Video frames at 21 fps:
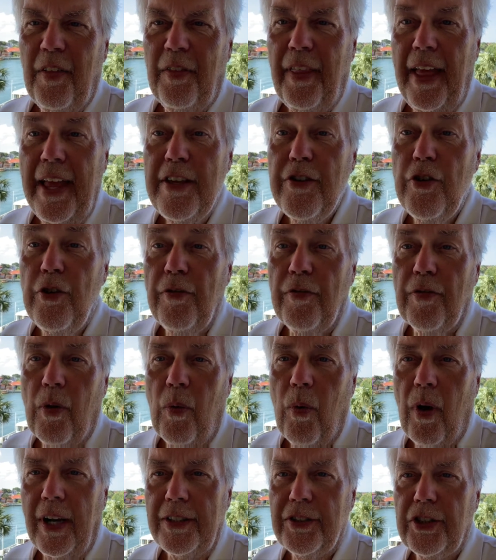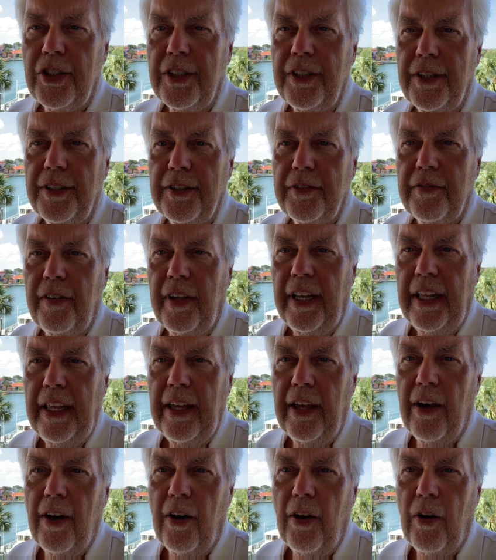Thank you for watching this
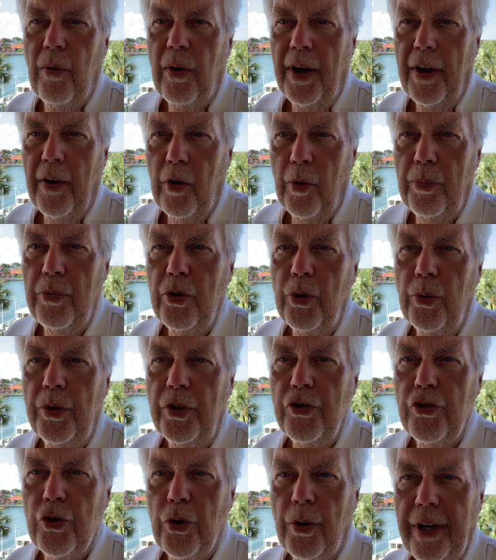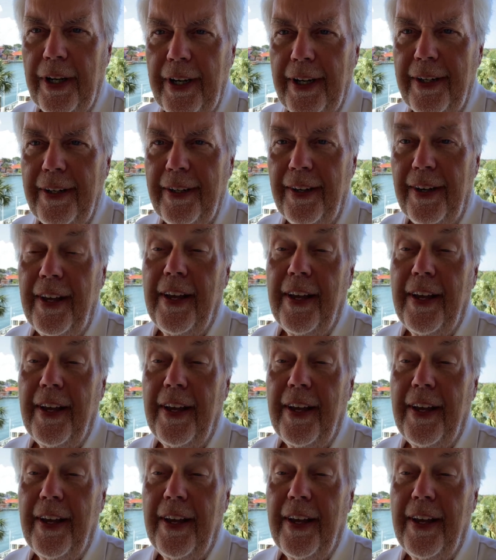video. I hope you enjoyed it.